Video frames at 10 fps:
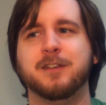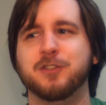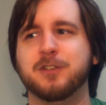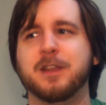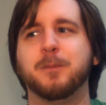
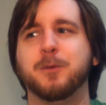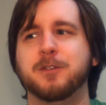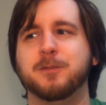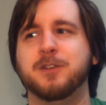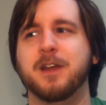just like
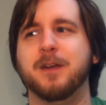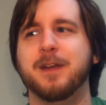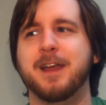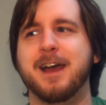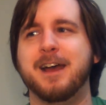Prism
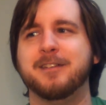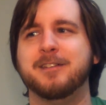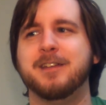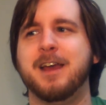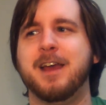Cherry has.